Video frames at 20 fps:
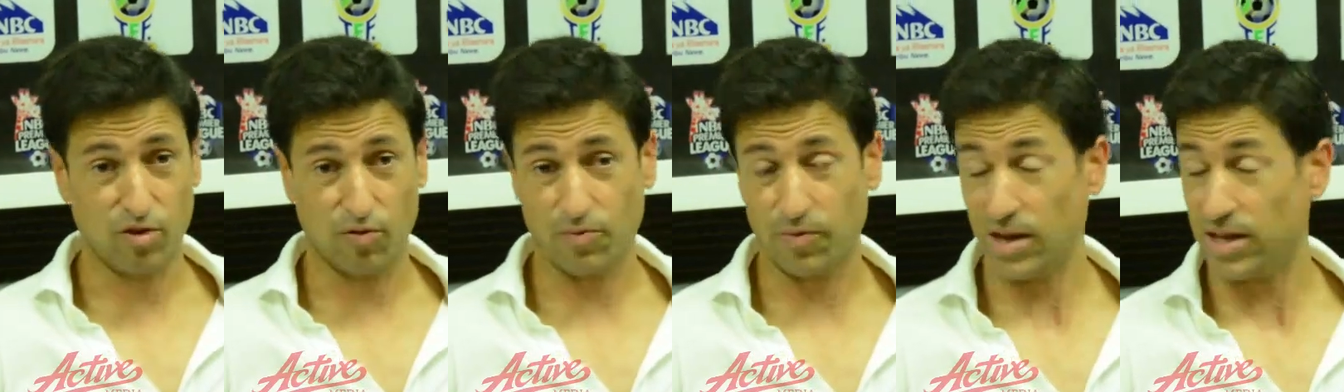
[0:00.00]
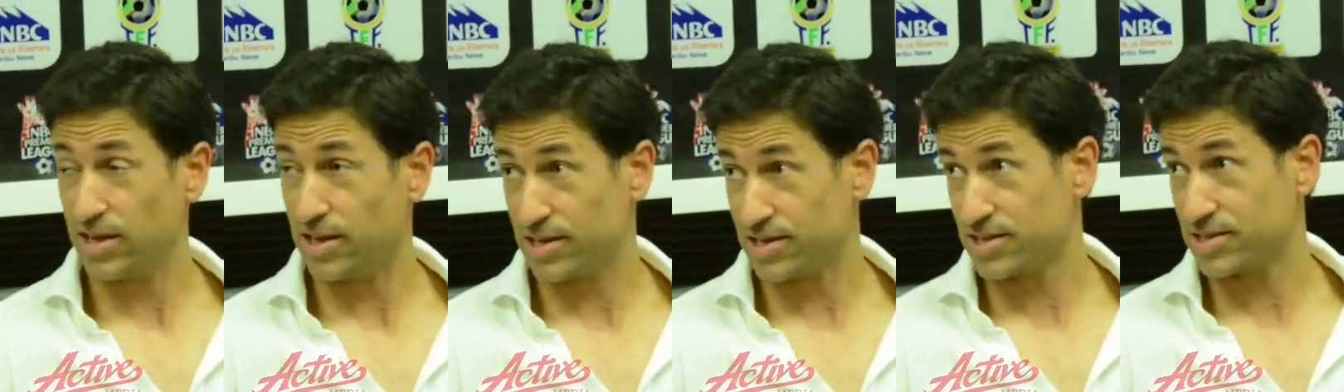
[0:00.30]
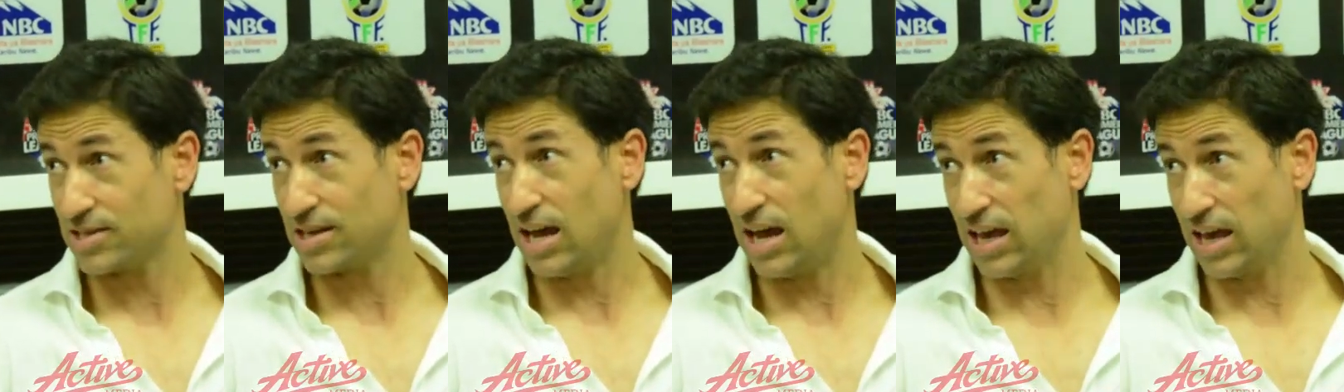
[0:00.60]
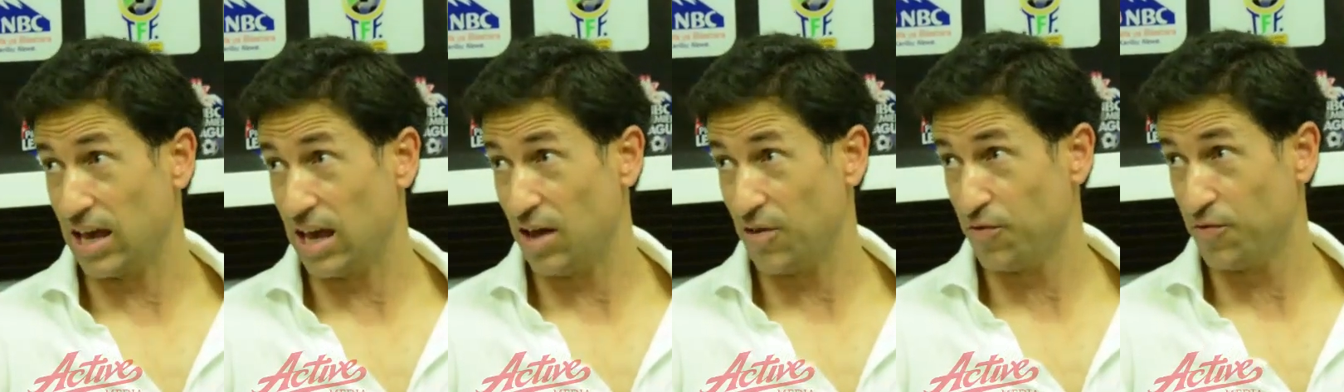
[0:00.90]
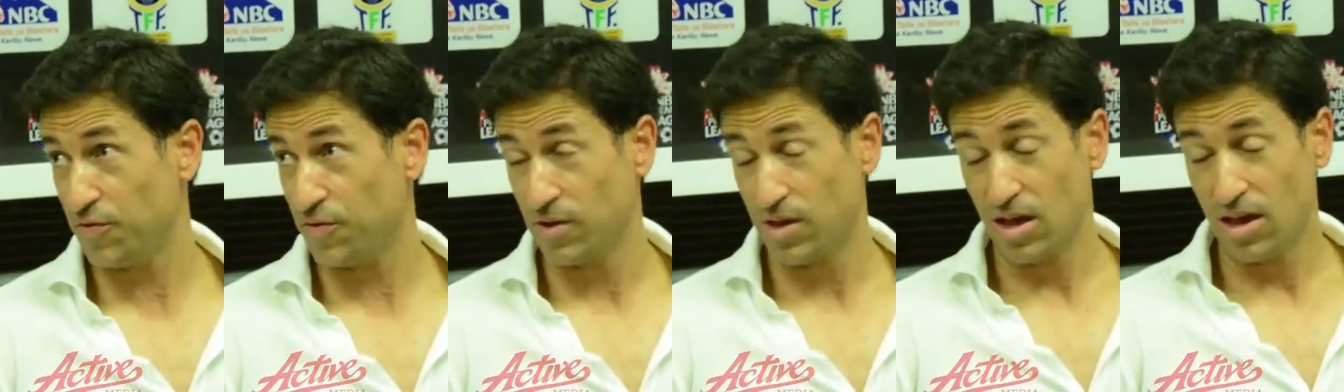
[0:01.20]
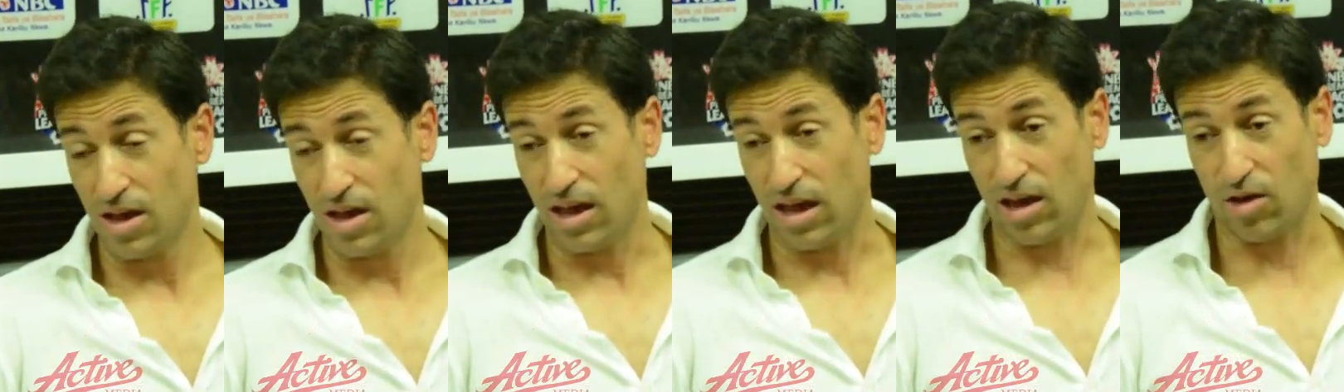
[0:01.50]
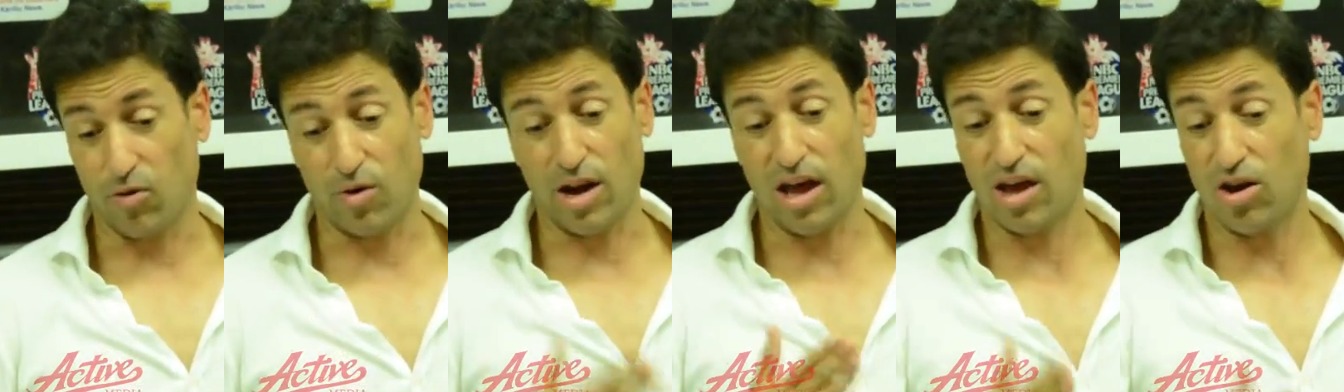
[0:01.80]
of players I have.
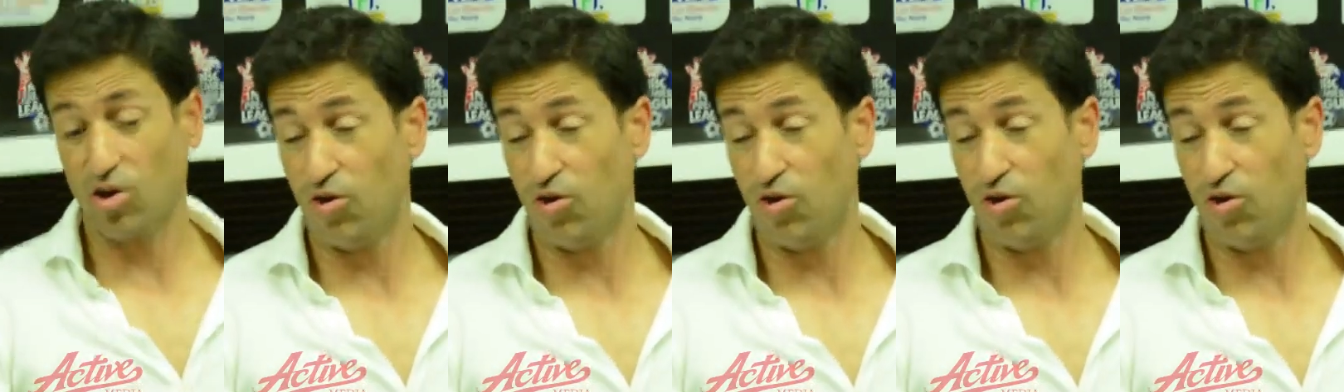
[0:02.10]
And when I